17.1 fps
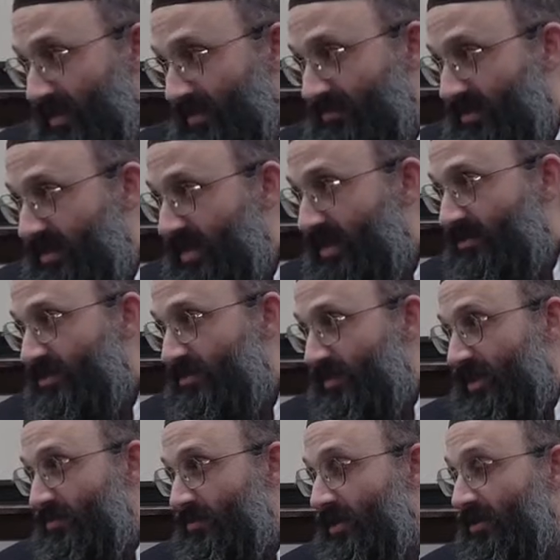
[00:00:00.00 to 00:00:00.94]
like tonight,
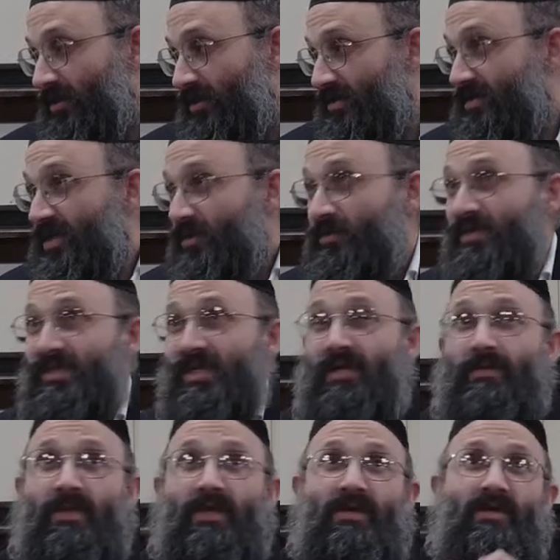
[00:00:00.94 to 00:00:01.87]
speaking of Hadlakas Neiros,
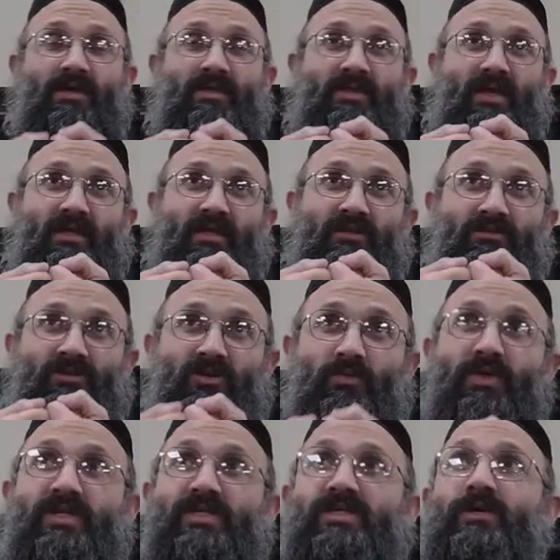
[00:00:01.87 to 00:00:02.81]
that in
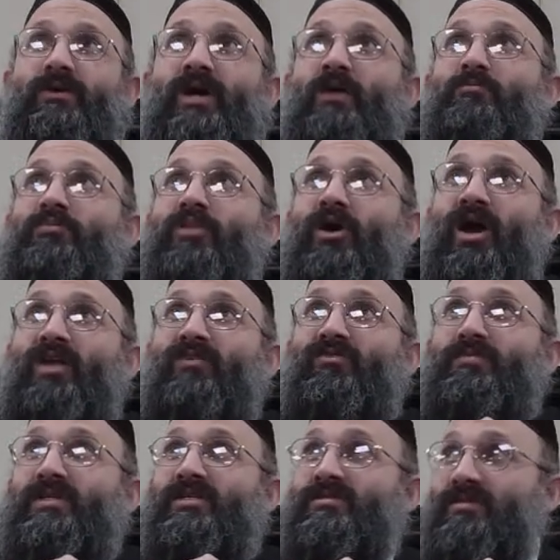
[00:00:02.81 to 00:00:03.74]
doing so, I'm part of
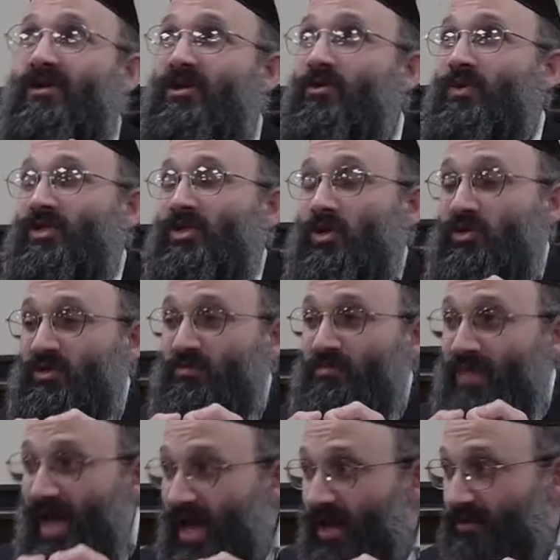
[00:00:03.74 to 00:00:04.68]
a Messiah which goes
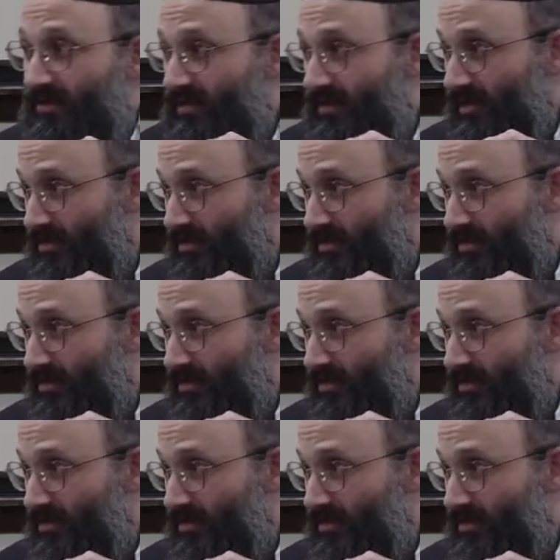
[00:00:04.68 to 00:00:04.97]
back to the